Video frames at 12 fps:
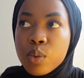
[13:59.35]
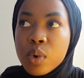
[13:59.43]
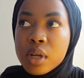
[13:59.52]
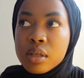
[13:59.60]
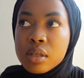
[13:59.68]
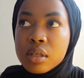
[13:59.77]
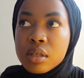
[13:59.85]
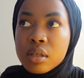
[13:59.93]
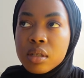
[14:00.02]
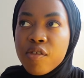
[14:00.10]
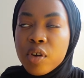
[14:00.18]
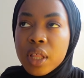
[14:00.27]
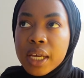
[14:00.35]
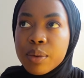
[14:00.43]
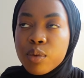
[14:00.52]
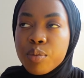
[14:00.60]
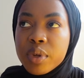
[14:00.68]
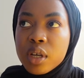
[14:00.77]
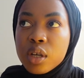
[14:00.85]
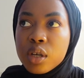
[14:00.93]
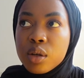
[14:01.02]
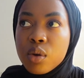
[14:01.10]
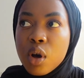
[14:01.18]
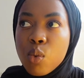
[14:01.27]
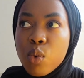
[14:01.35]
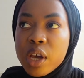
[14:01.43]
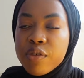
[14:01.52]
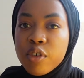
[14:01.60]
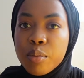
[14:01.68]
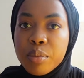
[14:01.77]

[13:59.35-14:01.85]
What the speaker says: was I felt like it would be a way for